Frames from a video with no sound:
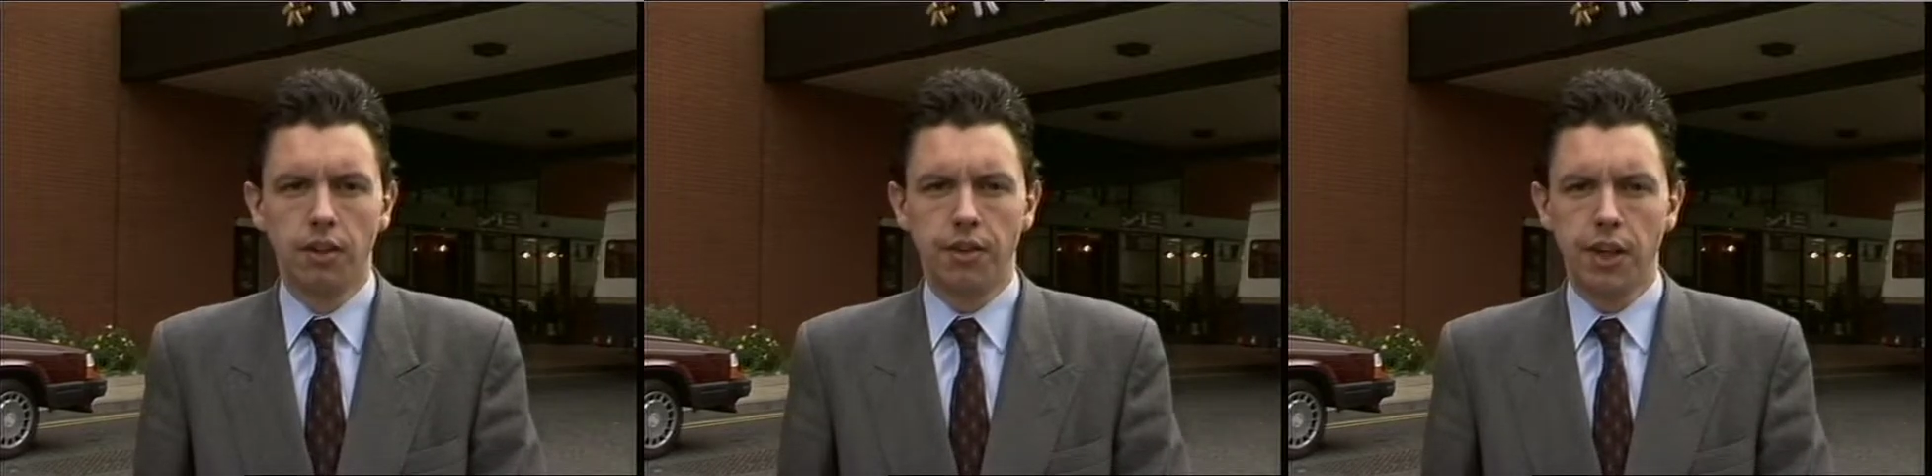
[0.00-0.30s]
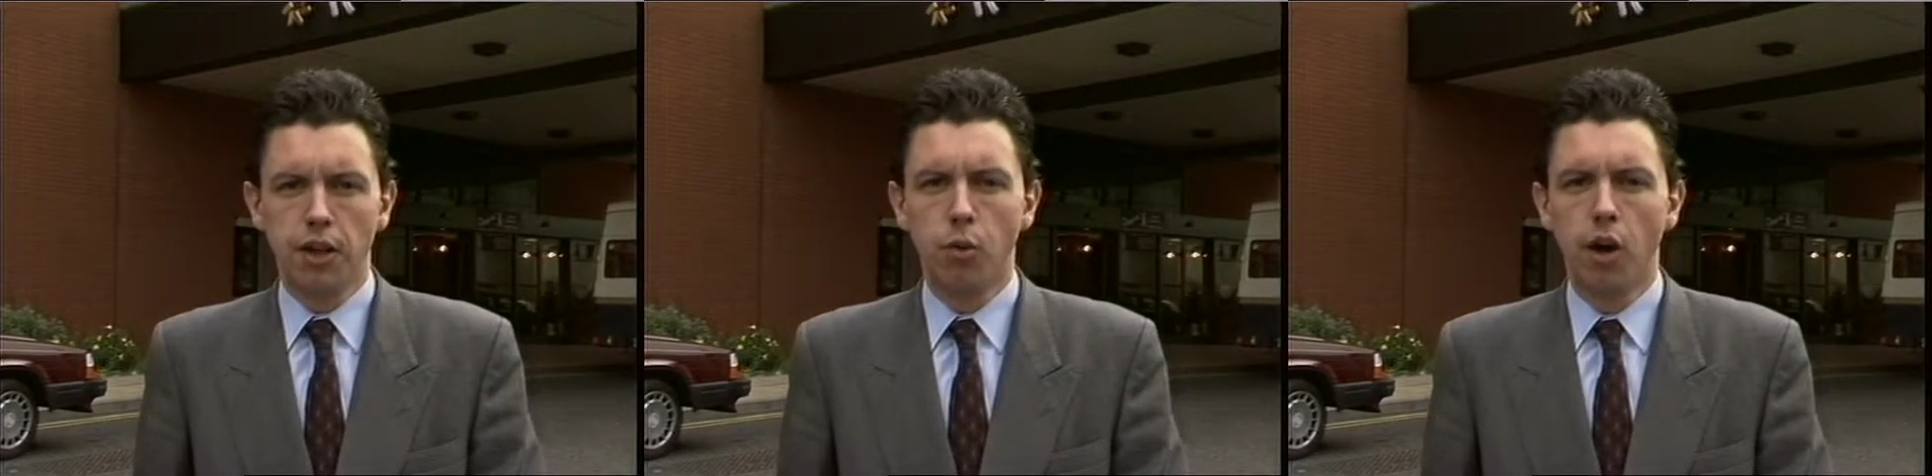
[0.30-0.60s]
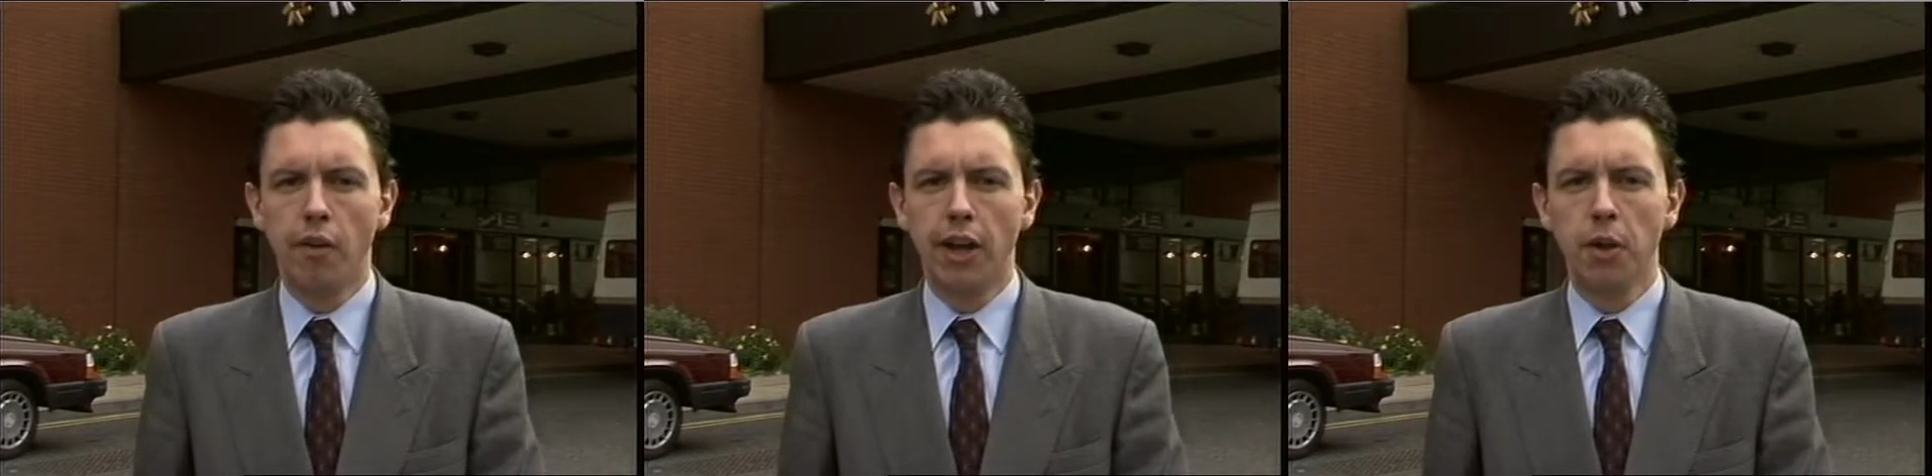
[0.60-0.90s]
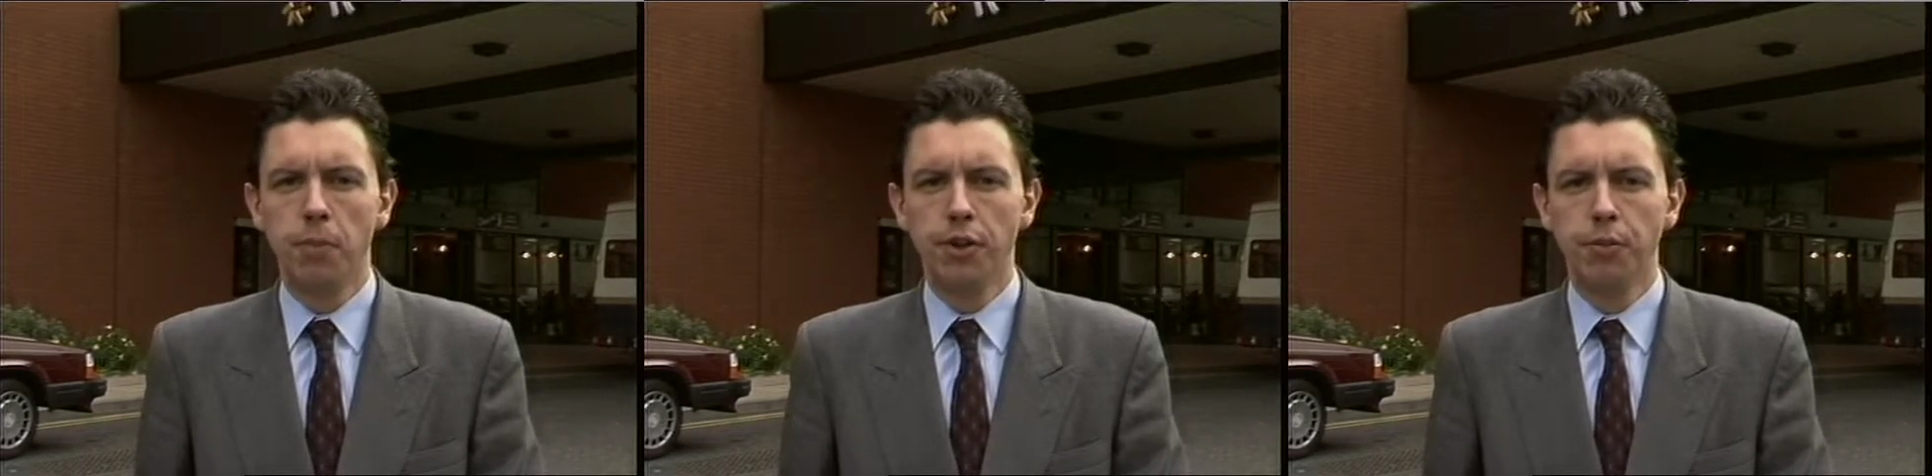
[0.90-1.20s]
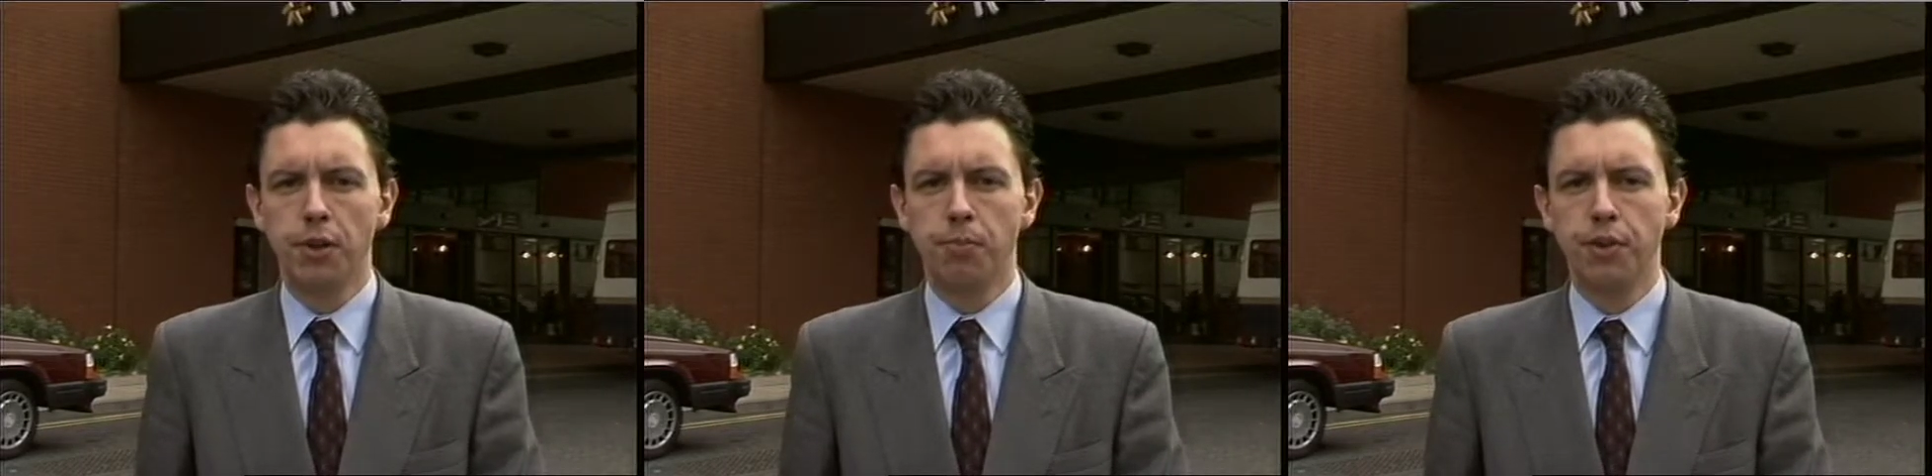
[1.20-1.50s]
The inquiry opened
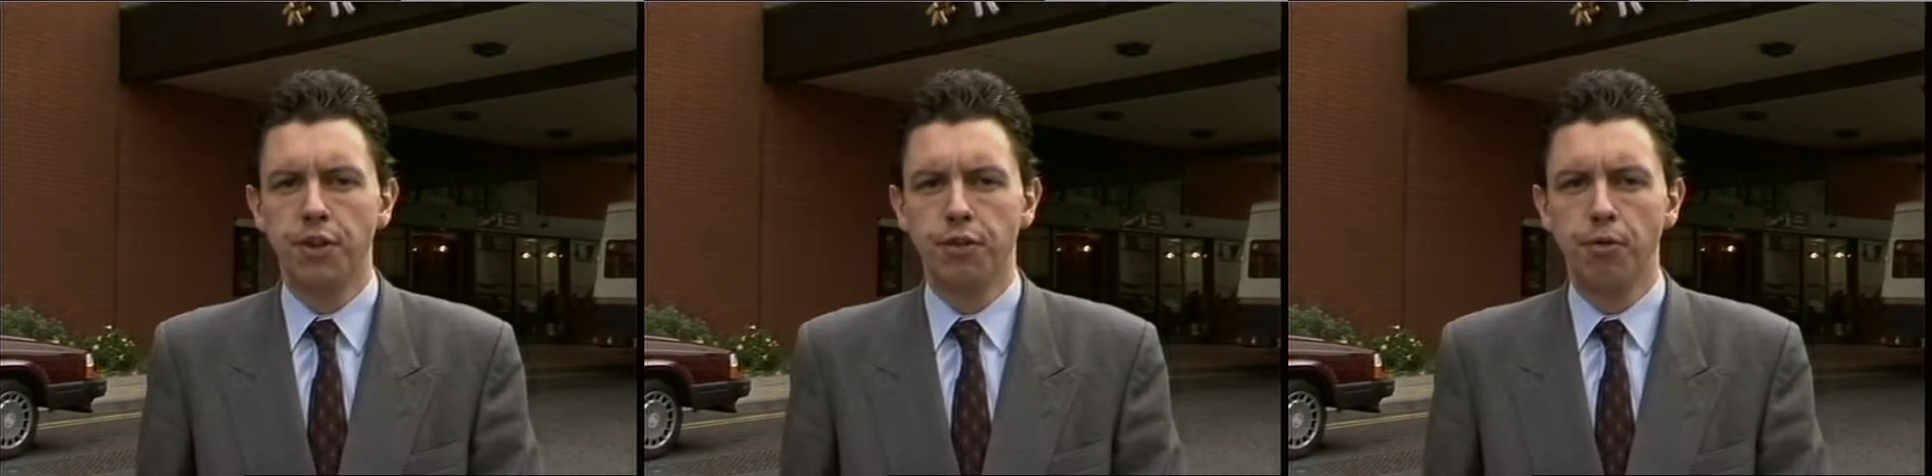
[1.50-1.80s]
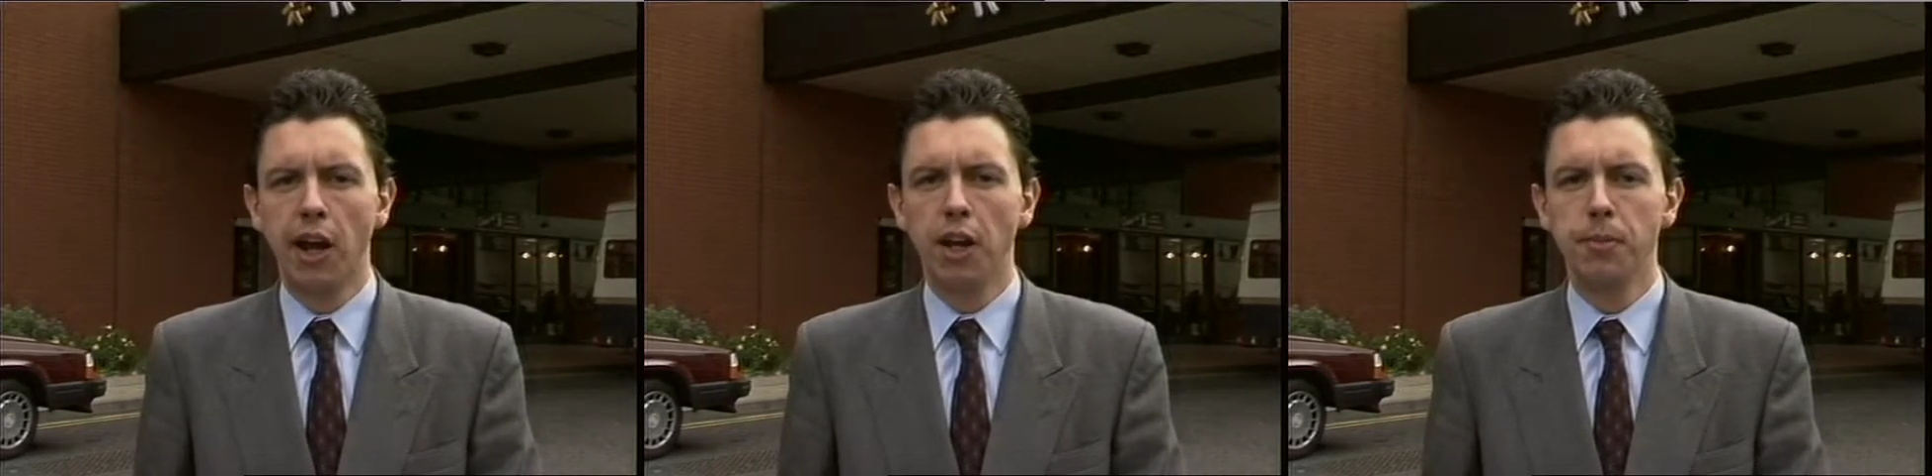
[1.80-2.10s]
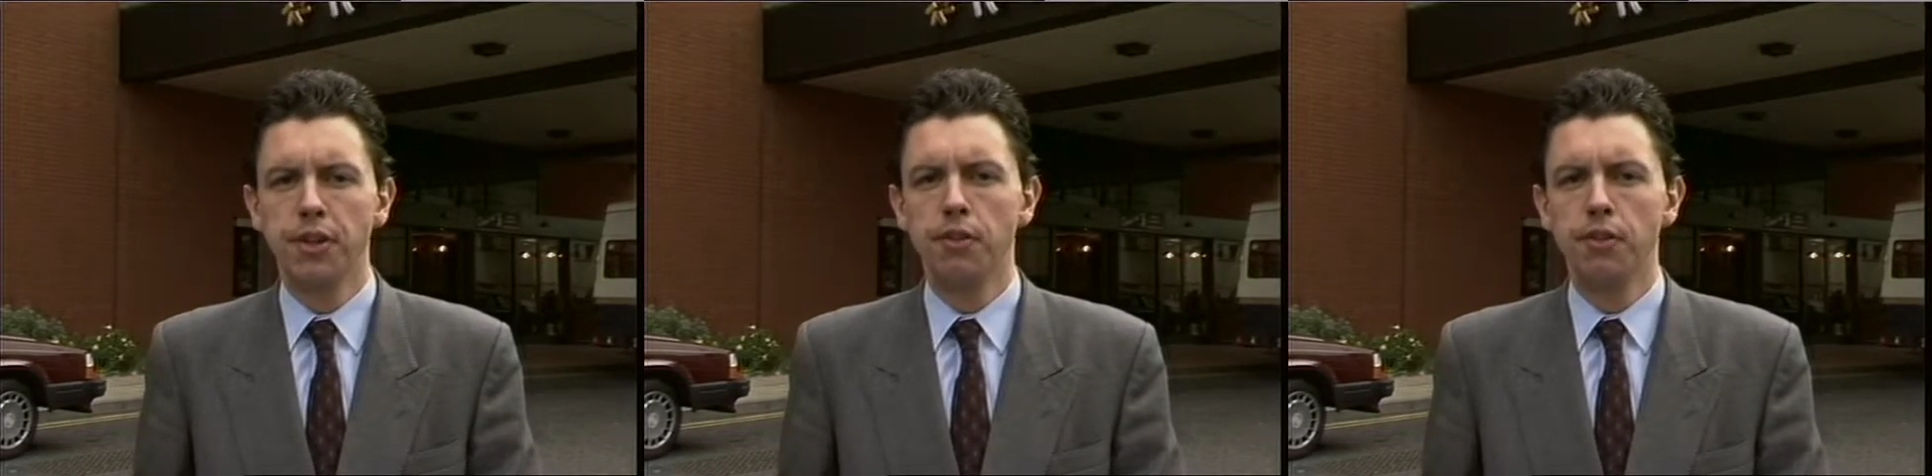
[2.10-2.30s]
with British Rail admitting